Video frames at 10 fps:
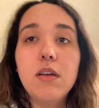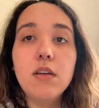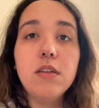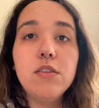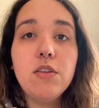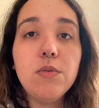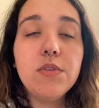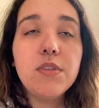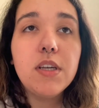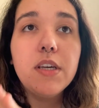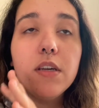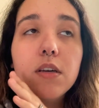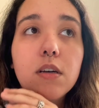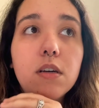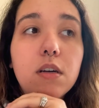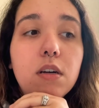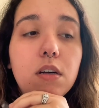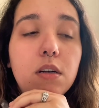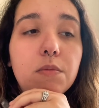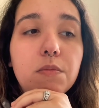So we'll say
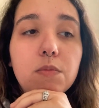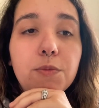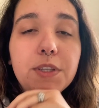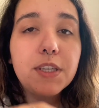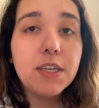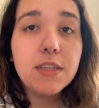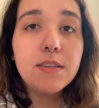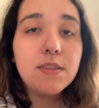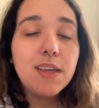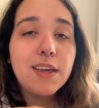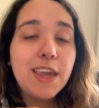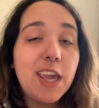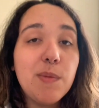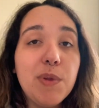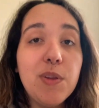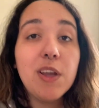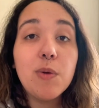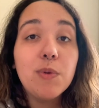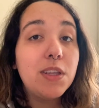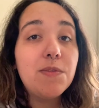with the kids, it can be like a
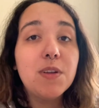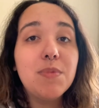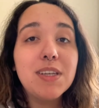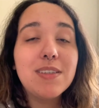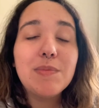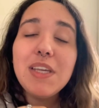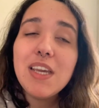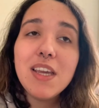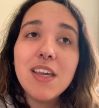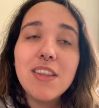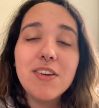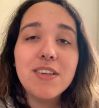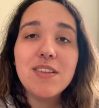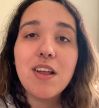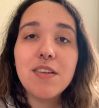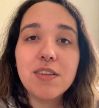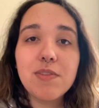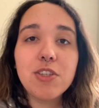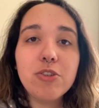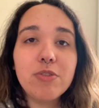really fun place to be. There is a lot of stuff
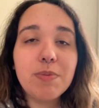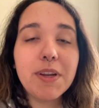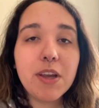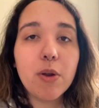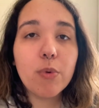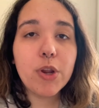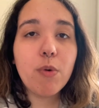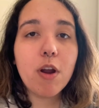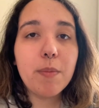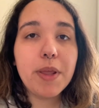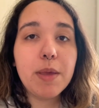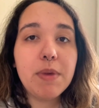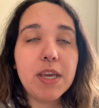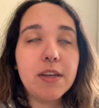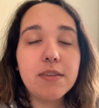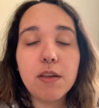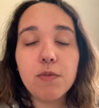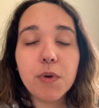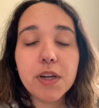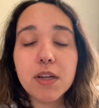to do depending on where you are in Miami and in South
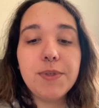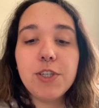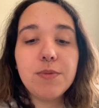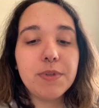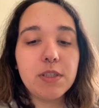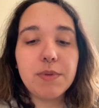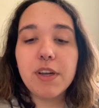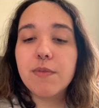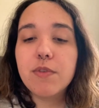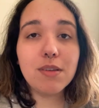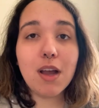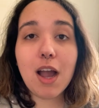Florida. Just please be careful.